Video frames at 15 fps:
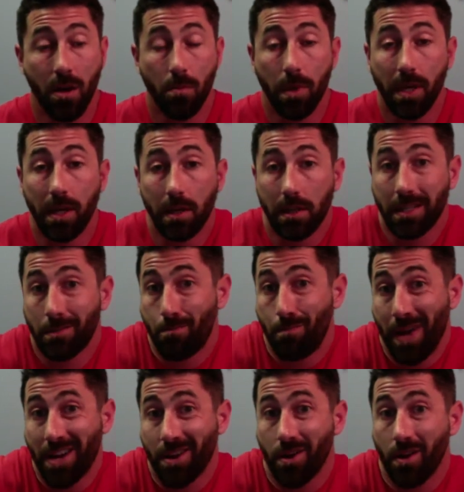Because it's
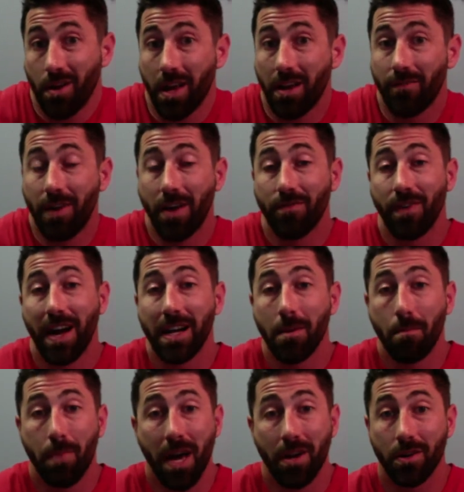better. And if I find a
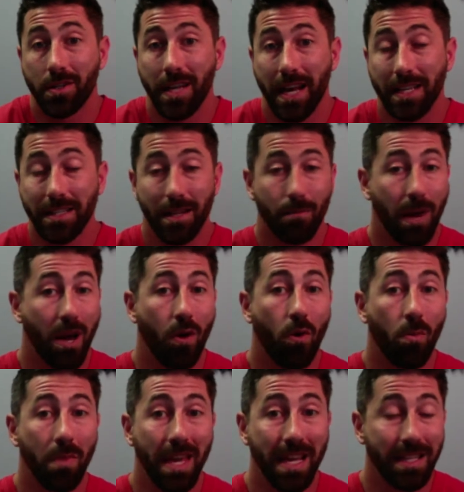better test, then by all
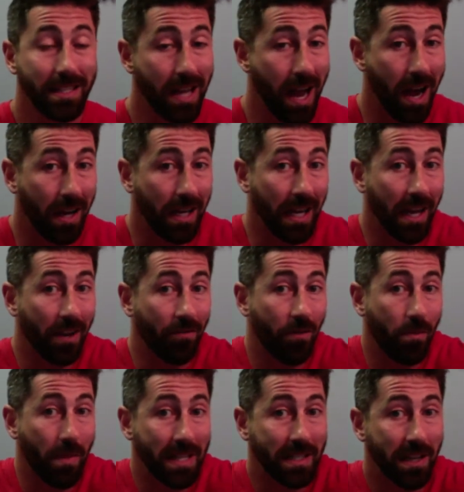means, I'm going to get it for
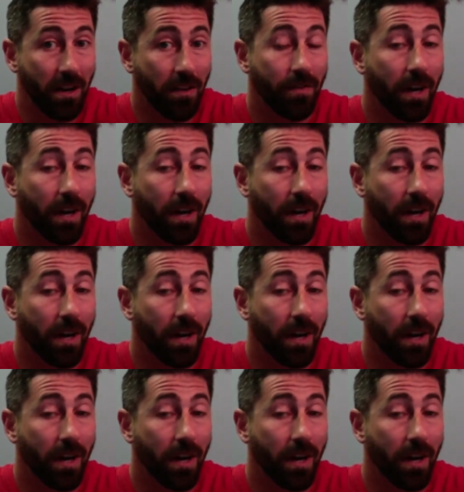myself.